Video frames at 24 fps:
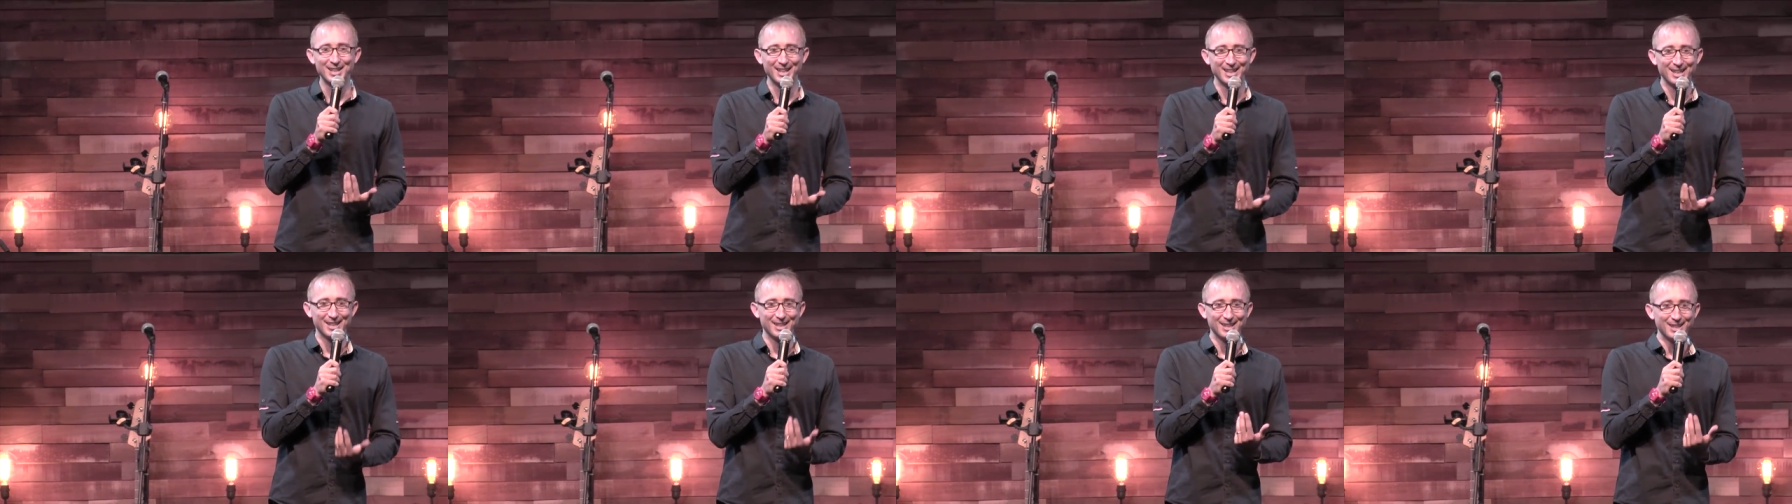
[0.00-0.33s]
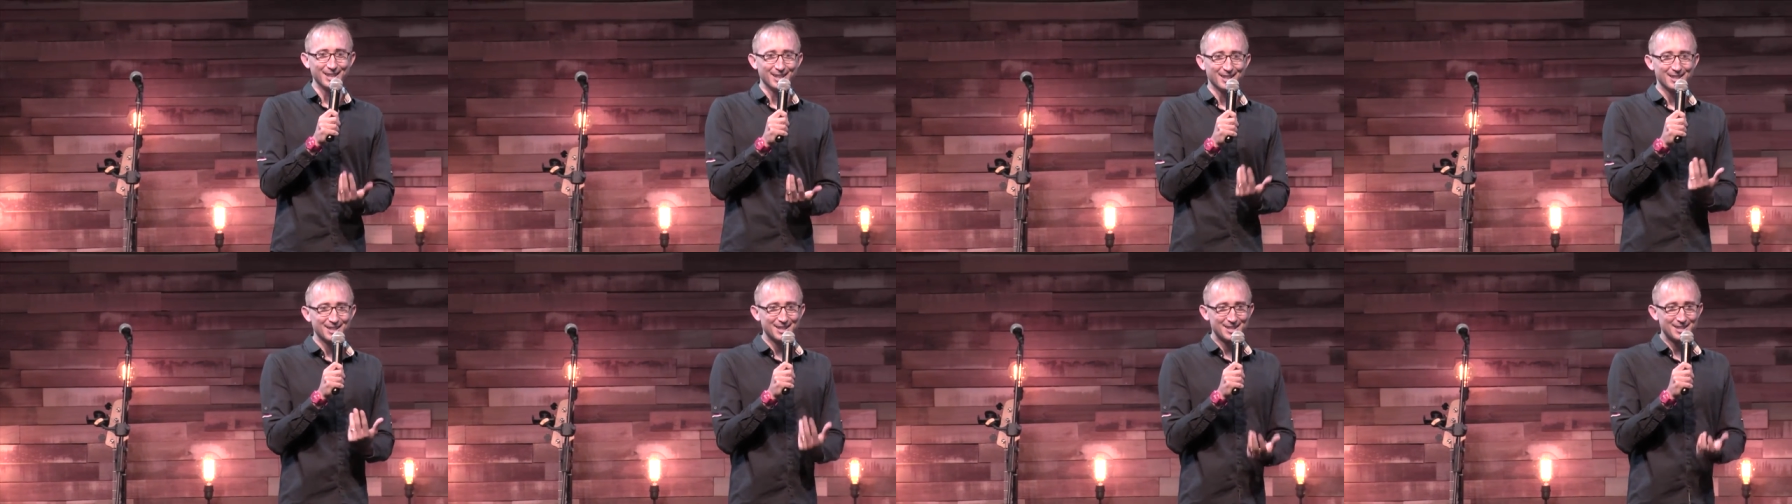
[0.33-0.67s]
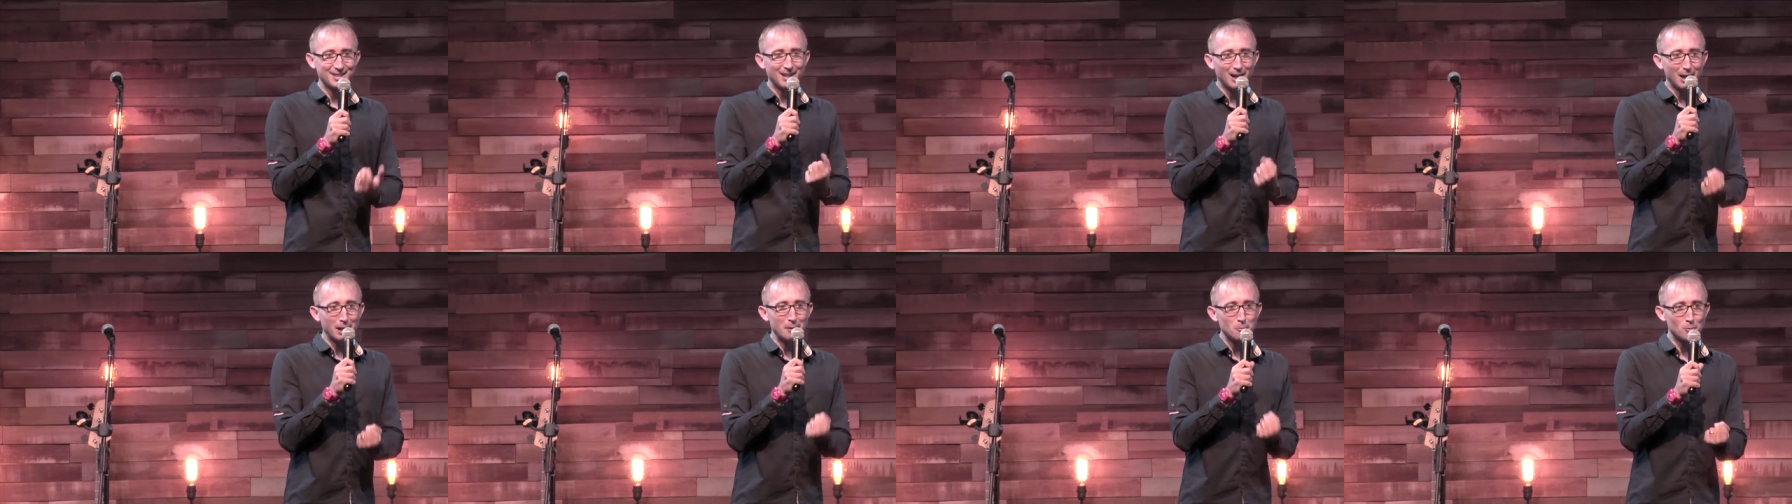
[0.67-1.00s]
that the
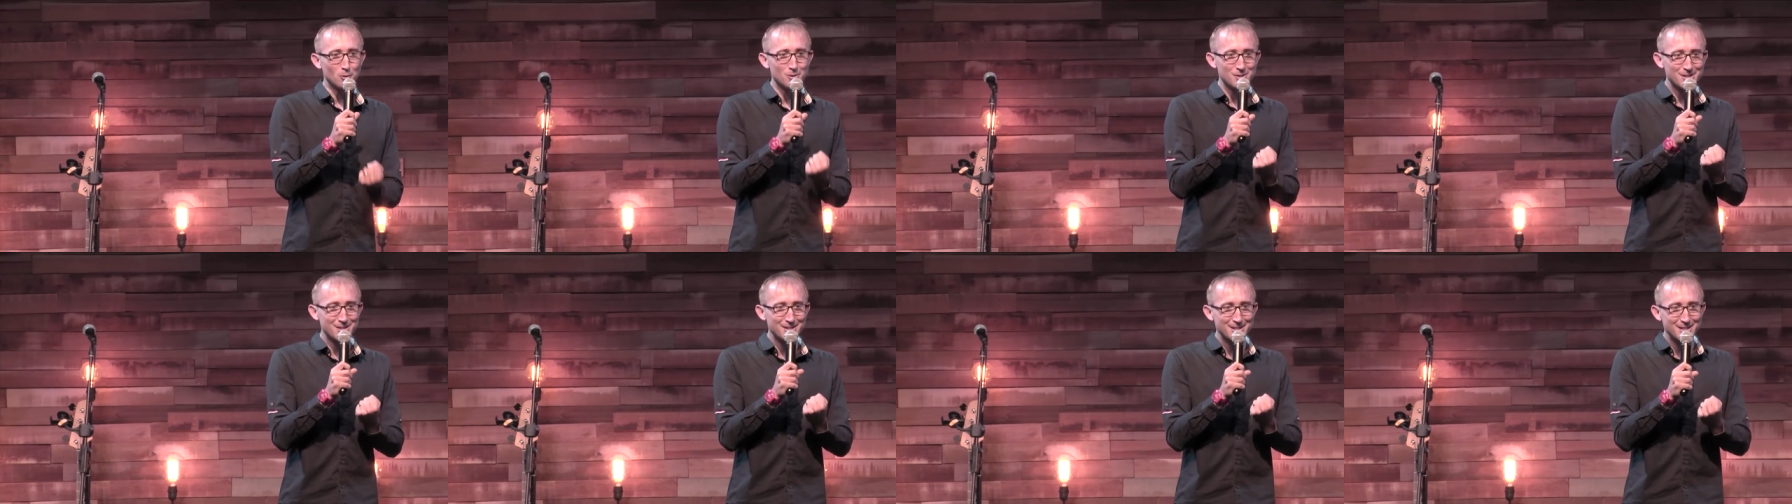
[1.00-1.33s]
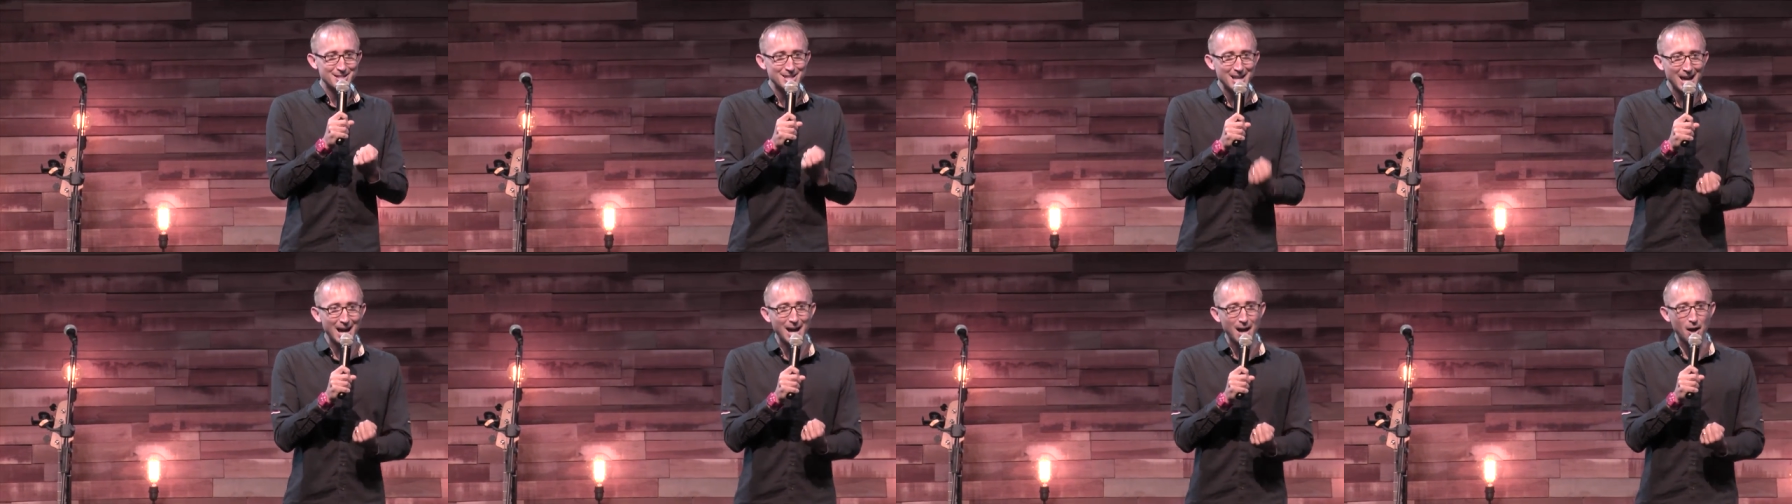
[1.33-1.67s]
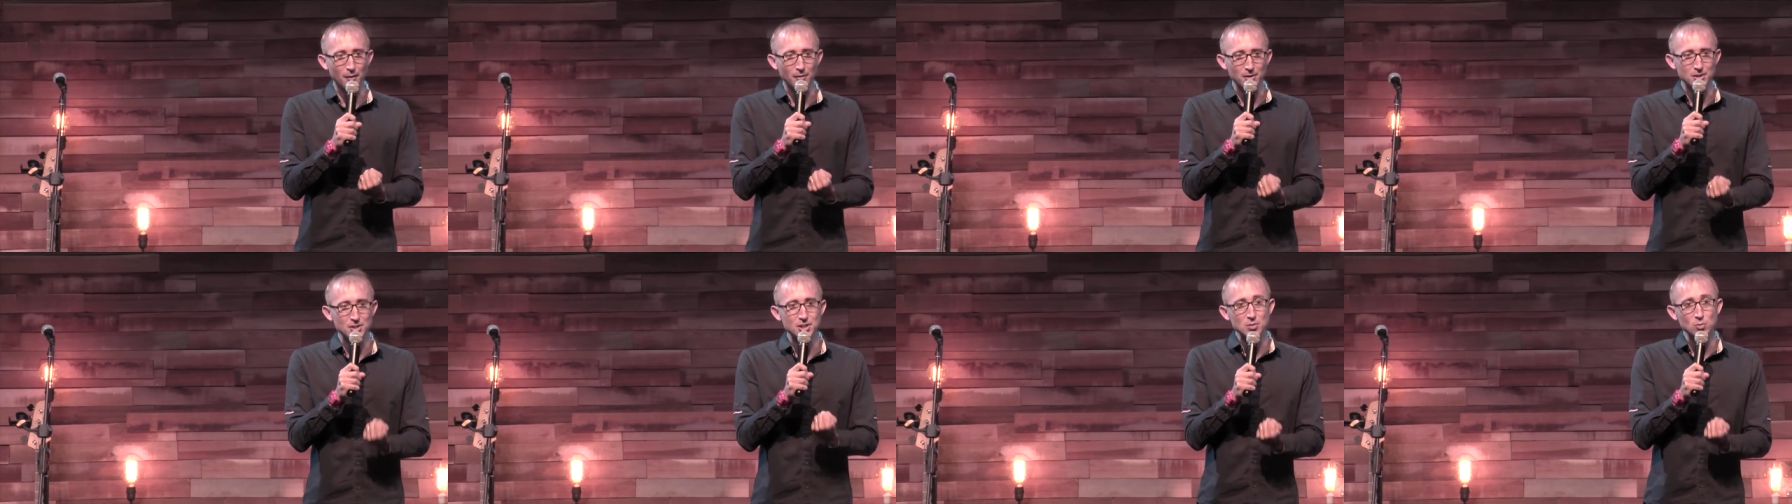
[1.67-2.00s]
time was now,
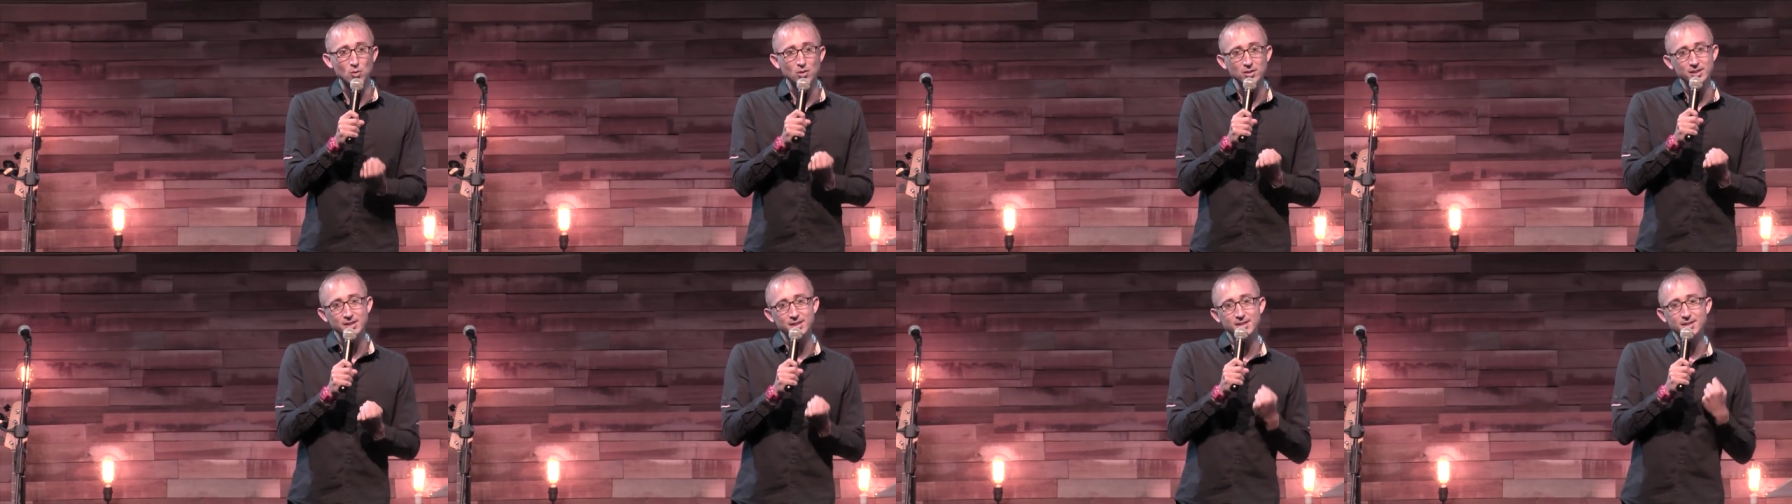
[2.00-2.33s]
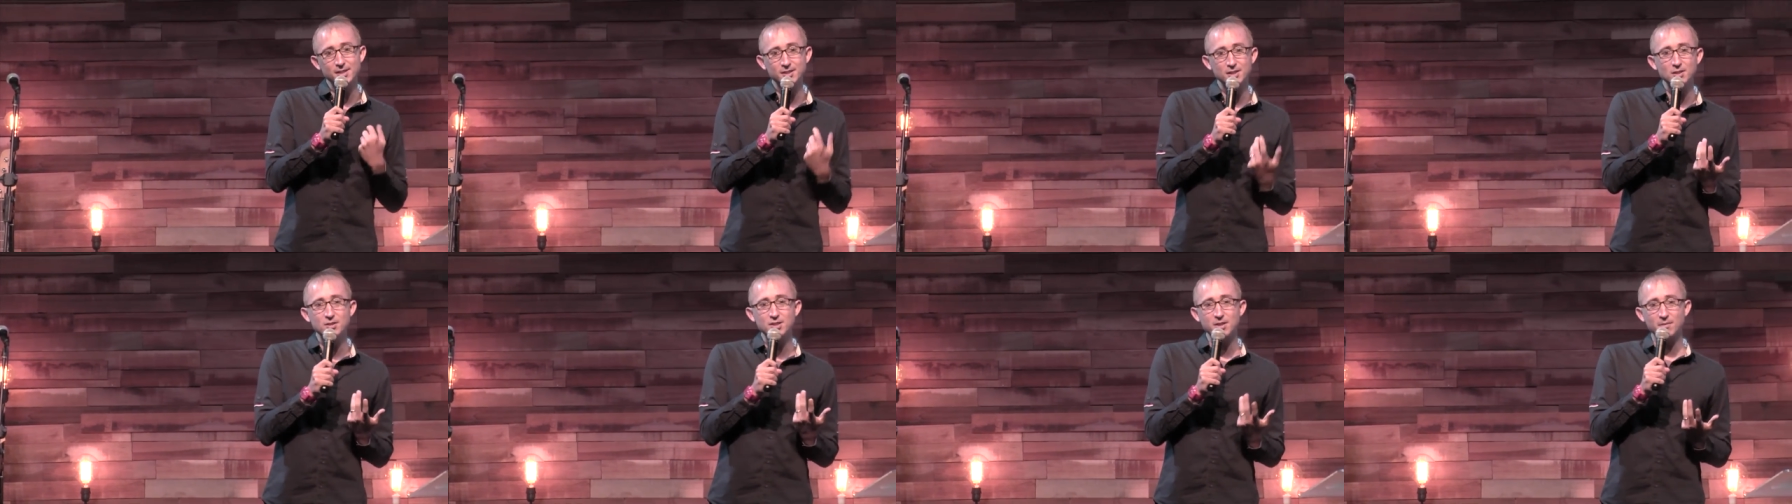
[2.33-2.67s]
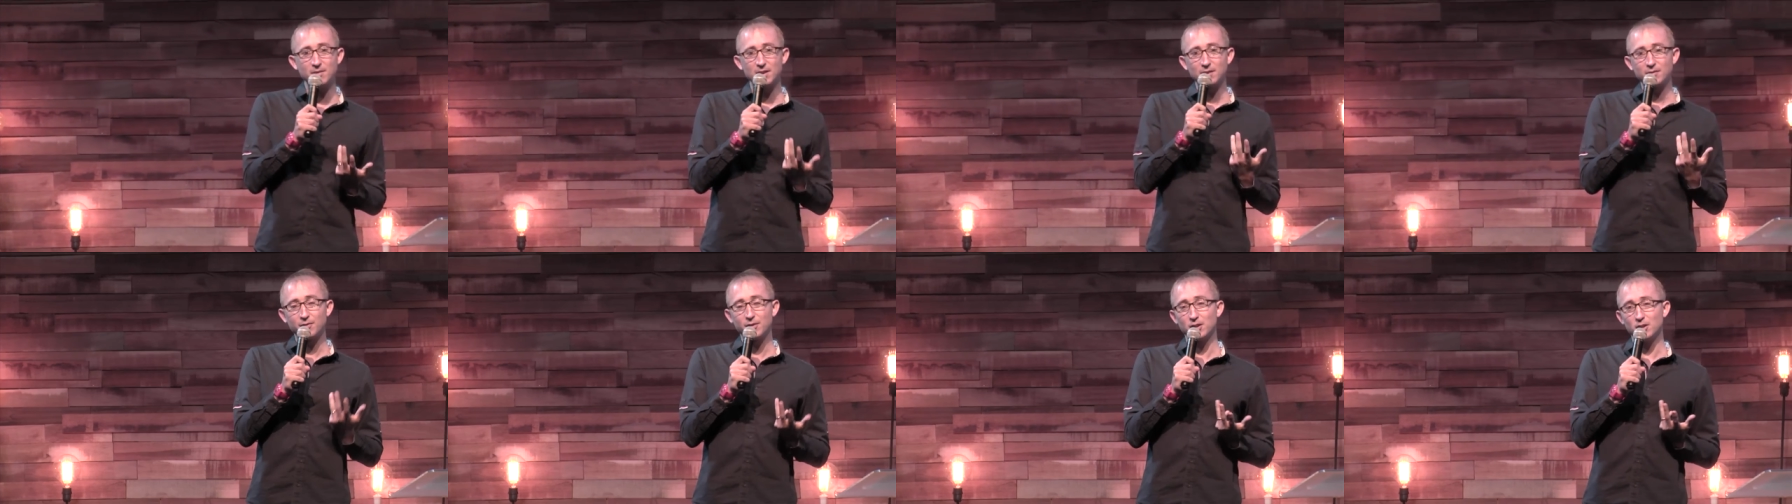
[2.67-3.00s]
that she wanted to do something
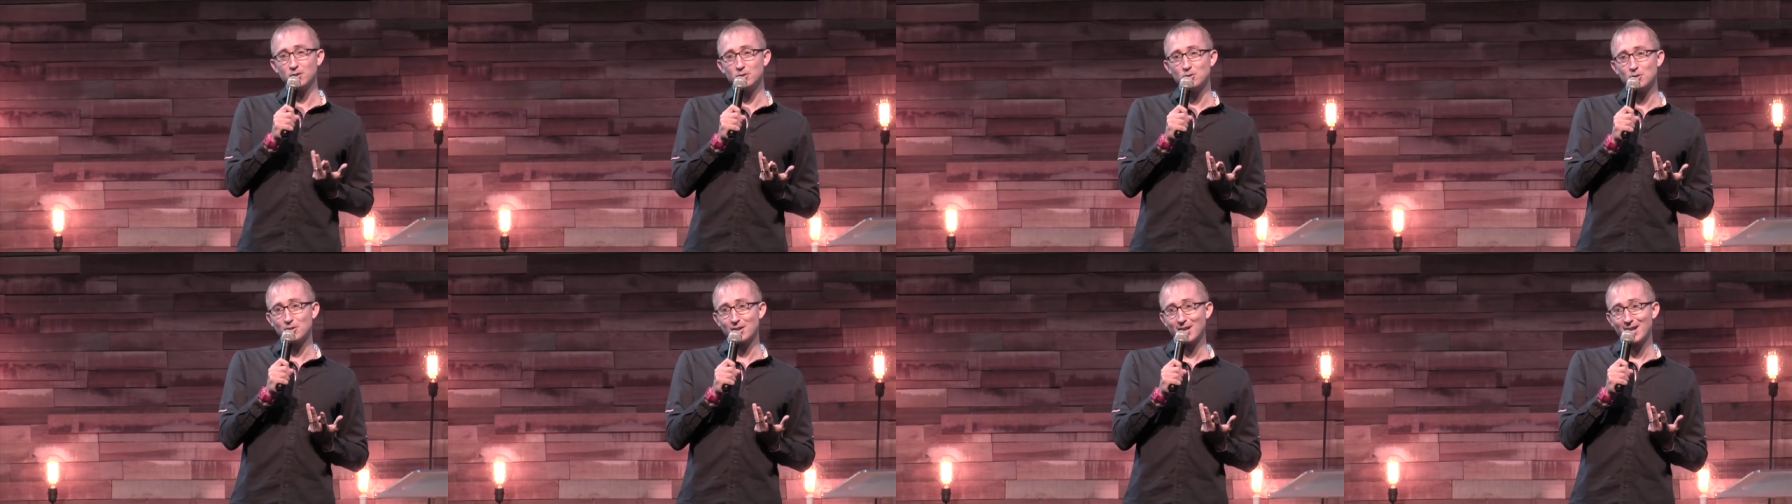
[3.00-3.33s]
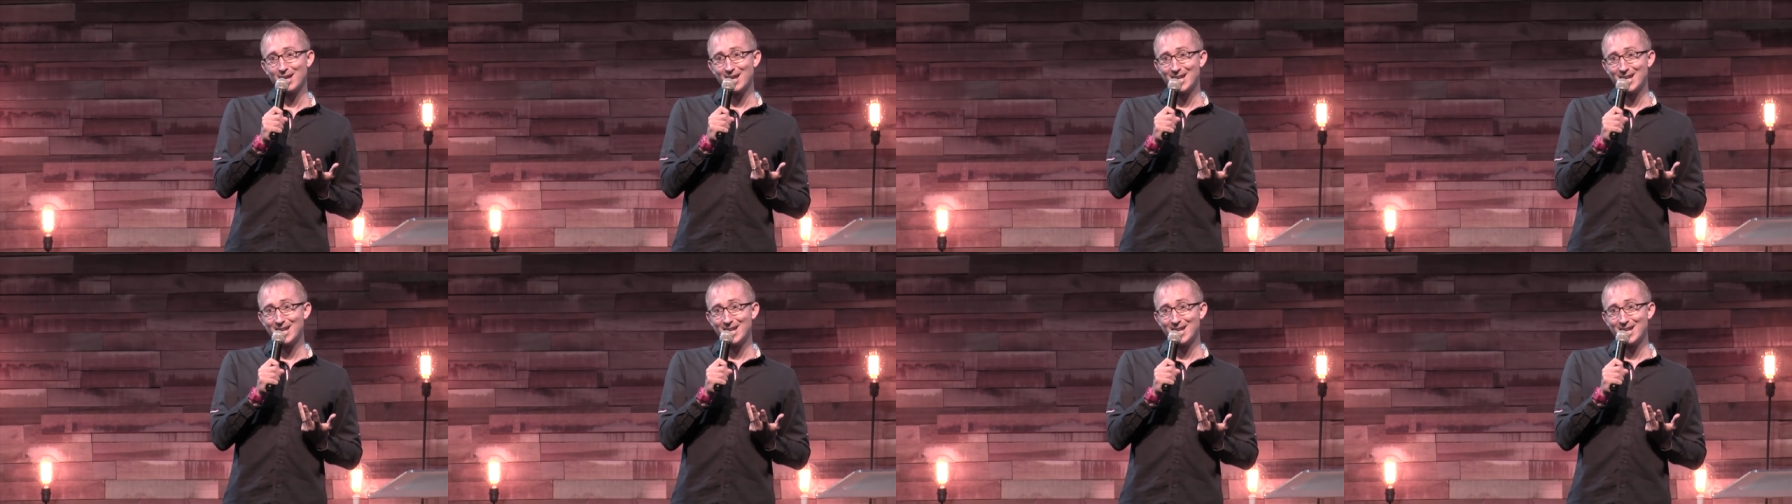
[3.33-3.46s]
for the Lord